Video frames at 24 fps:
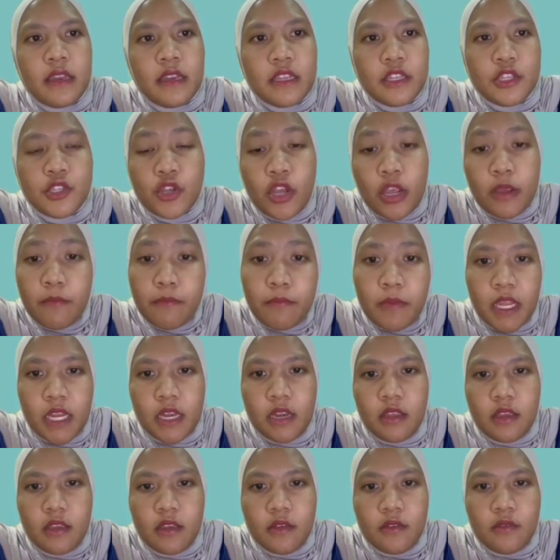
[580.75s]
the joint
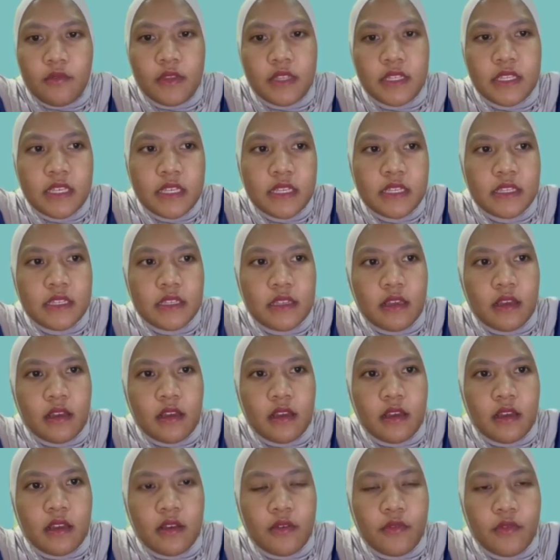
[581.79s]
part, which is
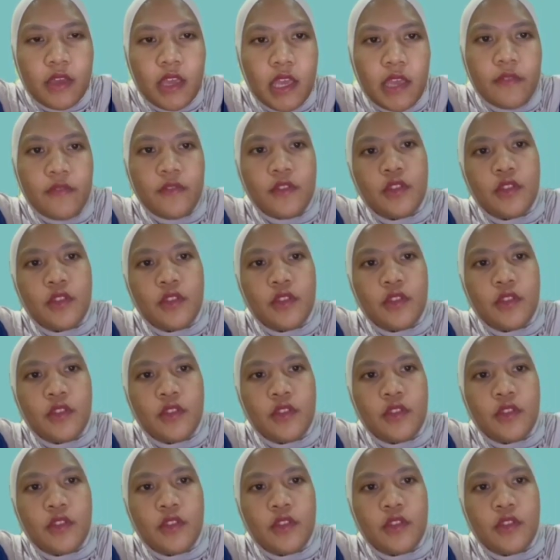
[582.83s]
we have